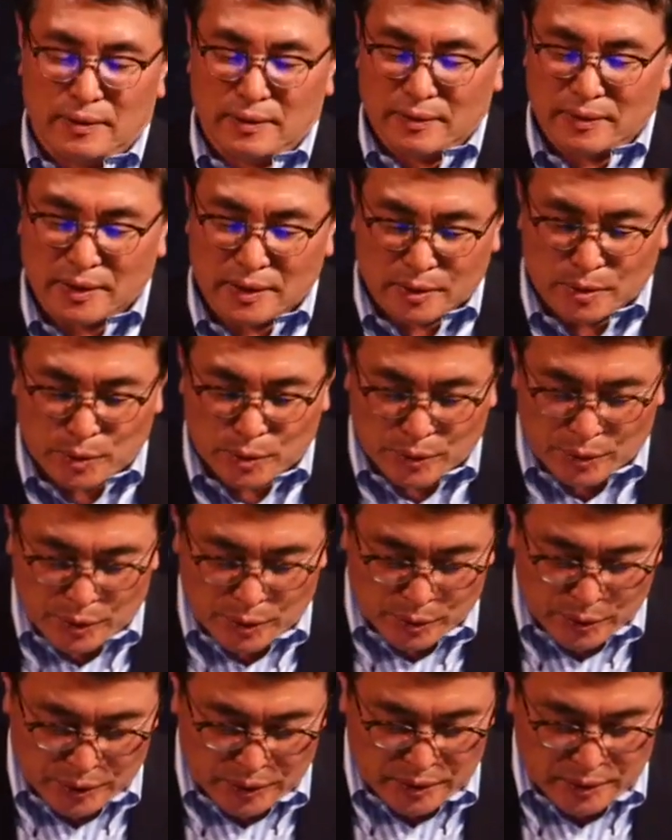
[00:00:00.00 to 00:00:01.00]
the good
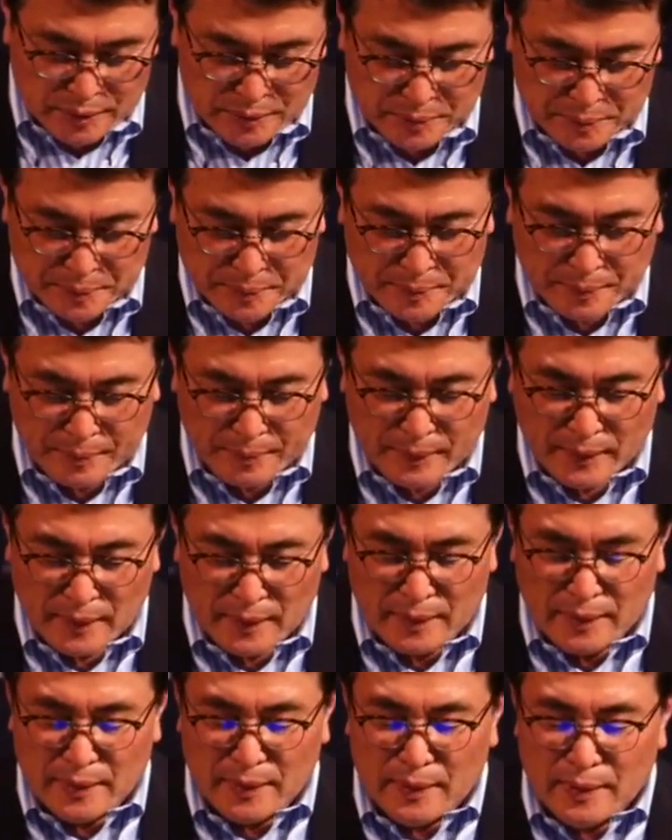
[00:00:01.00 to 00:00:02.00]
news.
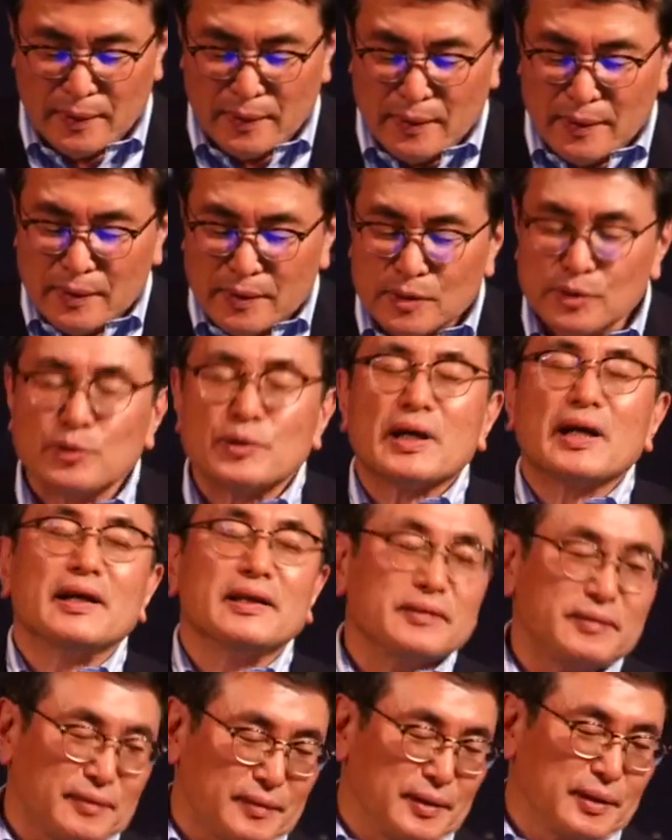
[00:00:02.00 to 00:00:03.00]
Tonight,